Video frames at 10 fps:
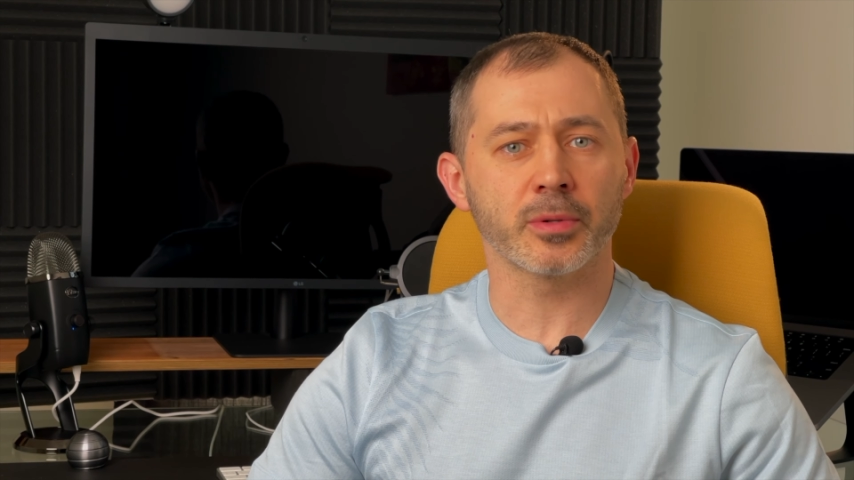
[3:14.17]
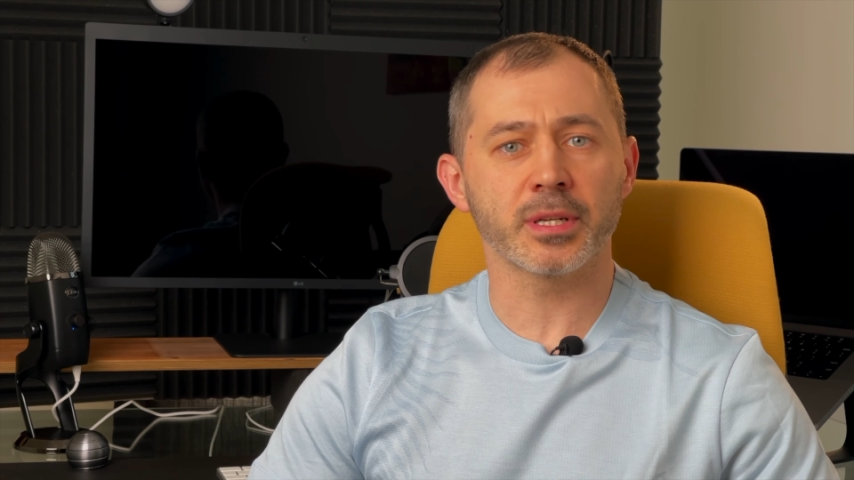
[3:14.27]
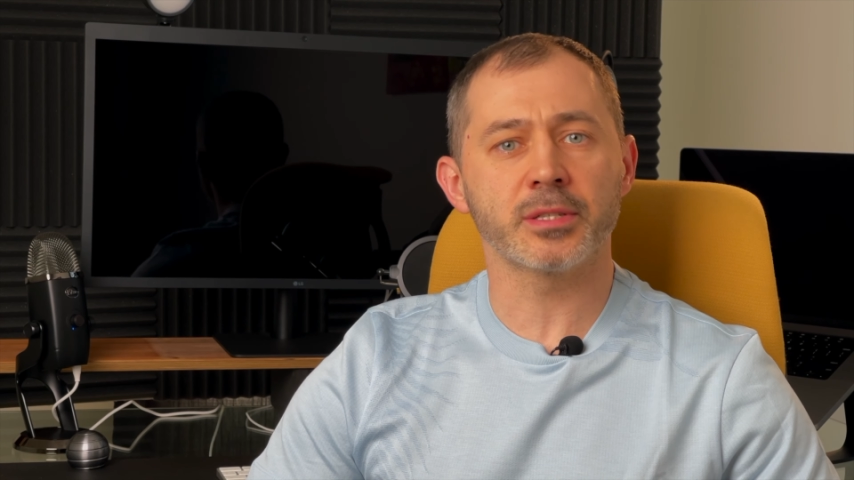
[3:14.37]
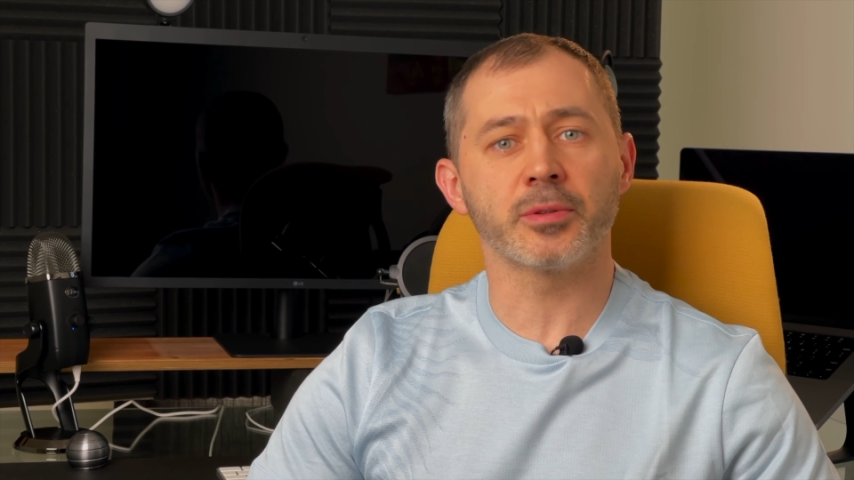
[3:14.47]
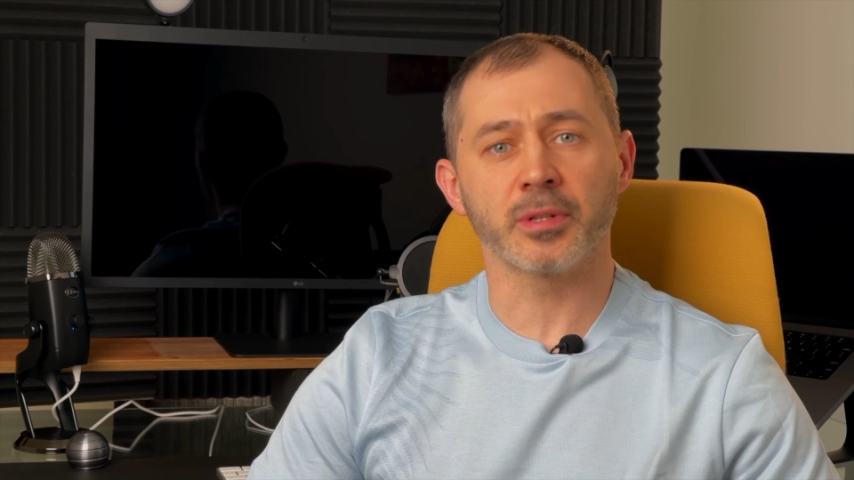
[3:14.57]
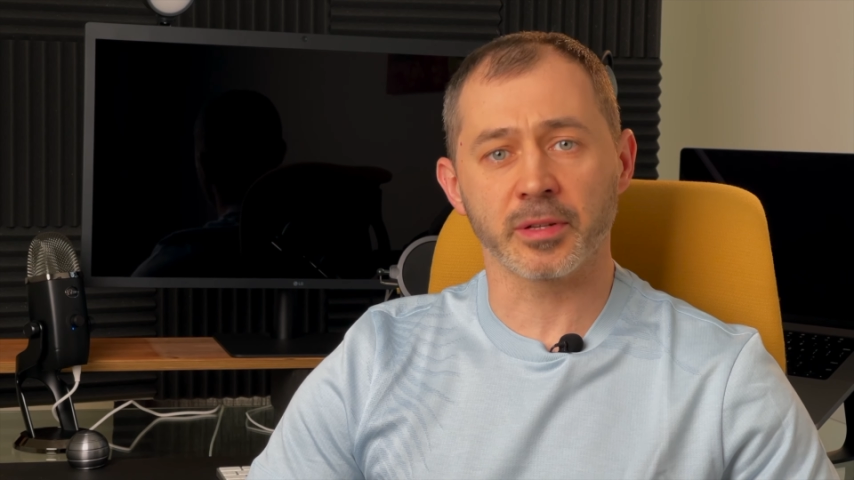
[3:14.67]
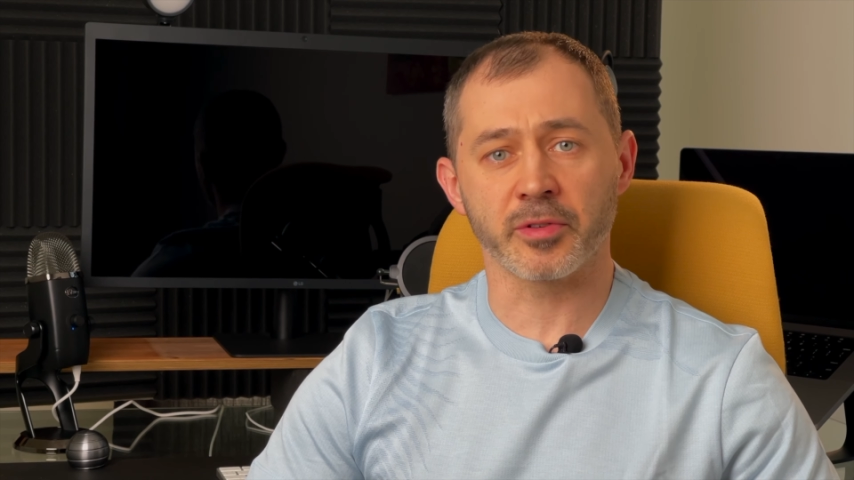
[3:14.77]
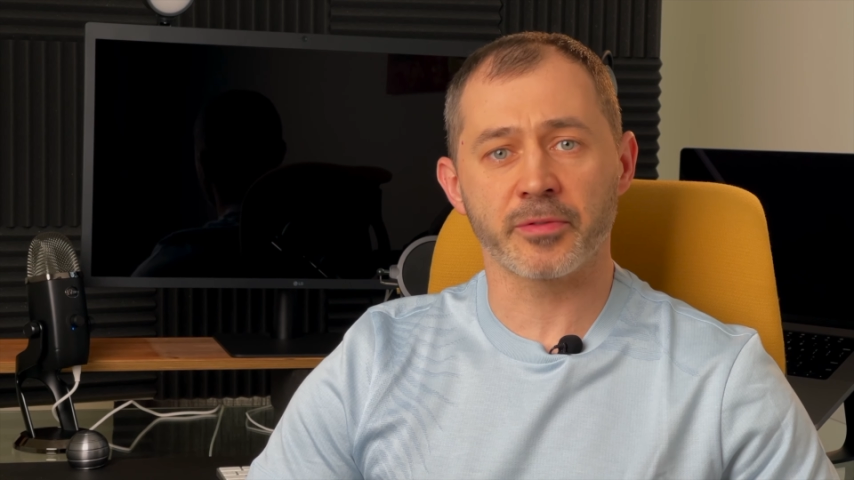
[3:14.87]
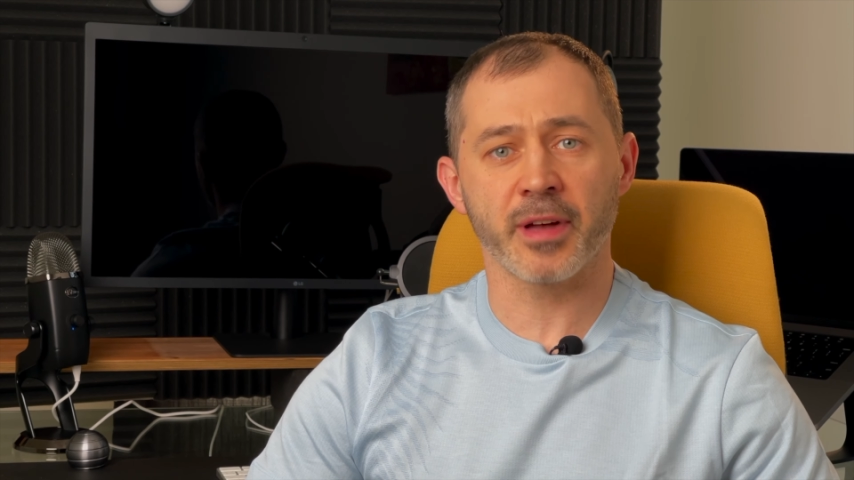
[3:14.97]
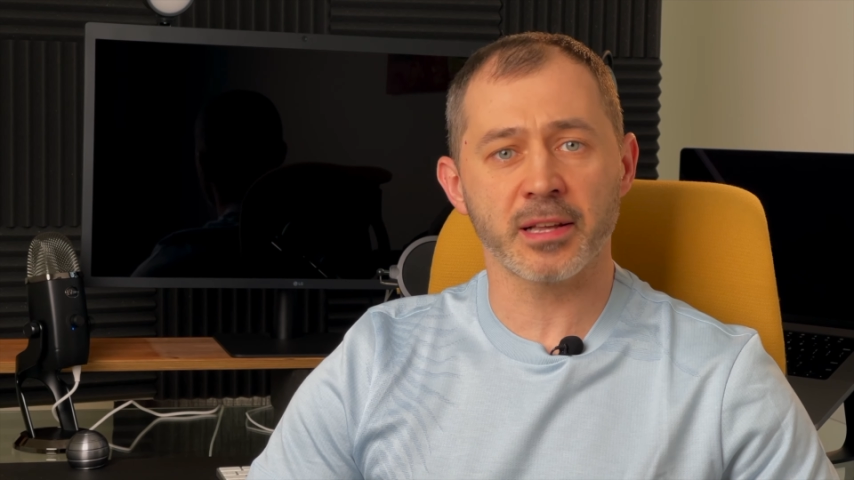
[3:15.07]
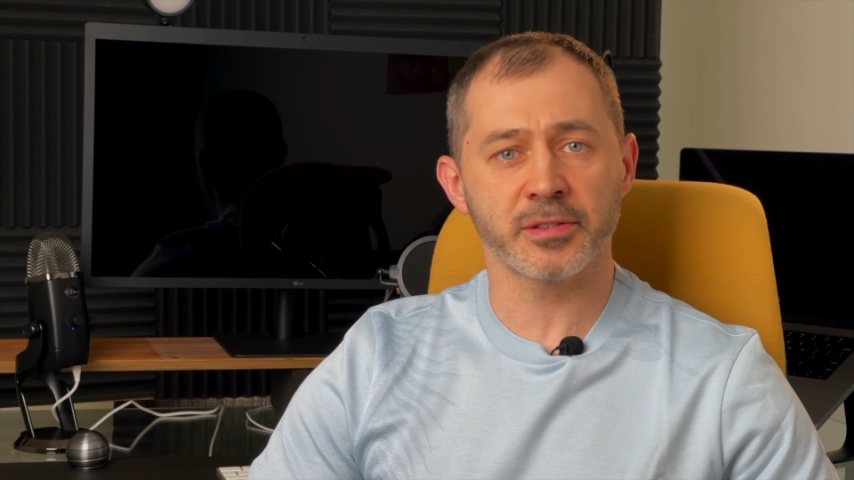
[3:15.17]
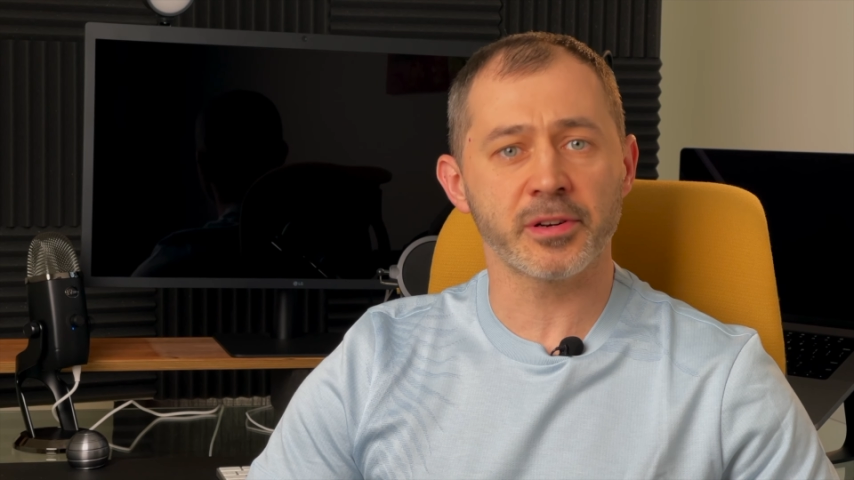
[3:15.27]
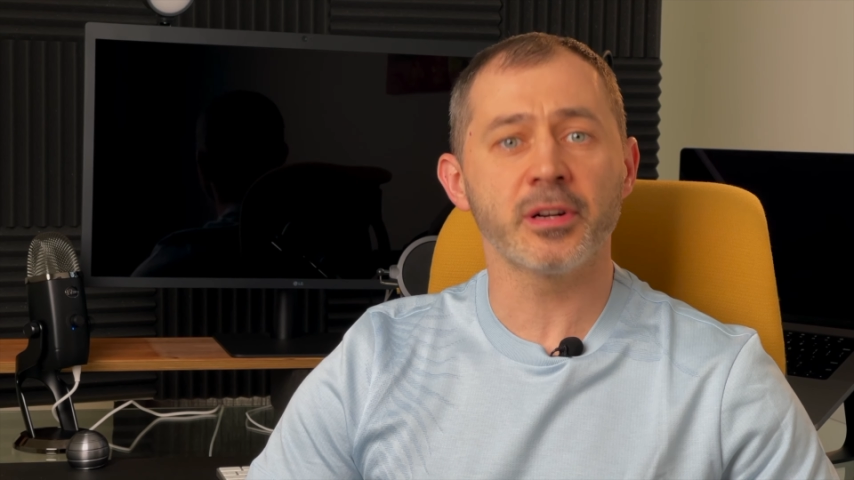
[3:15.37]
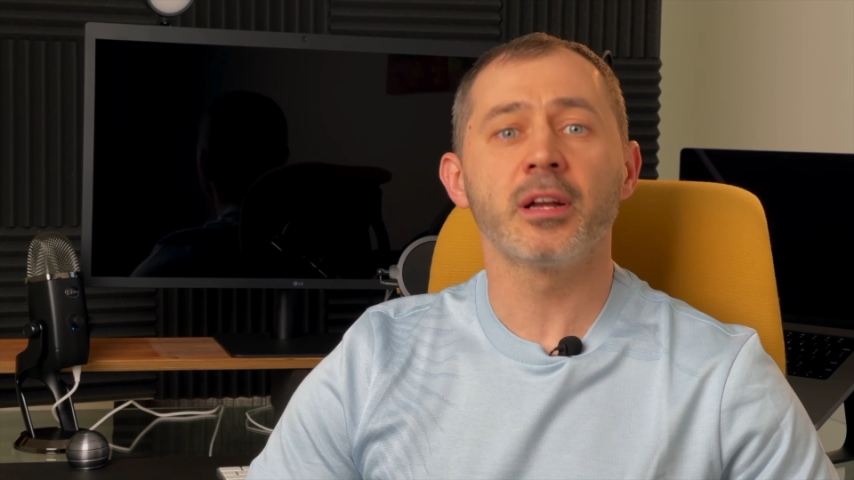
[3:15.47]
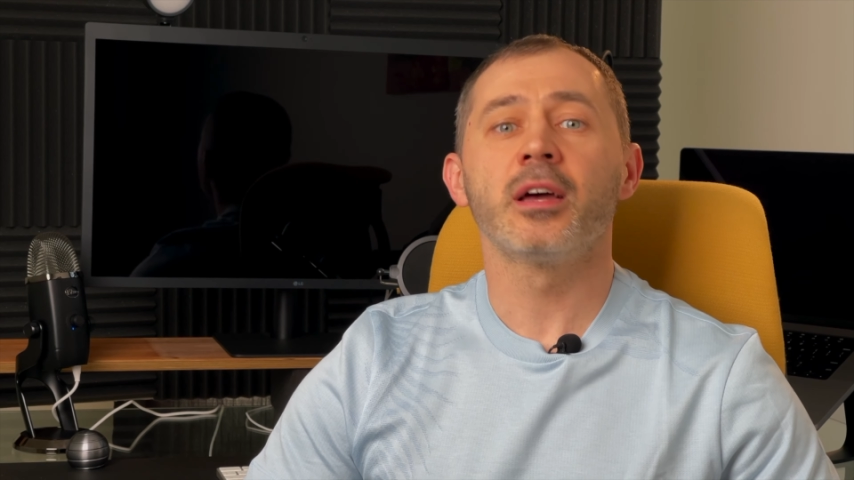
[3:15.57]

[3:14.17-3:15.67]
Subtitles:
is to deliver faster,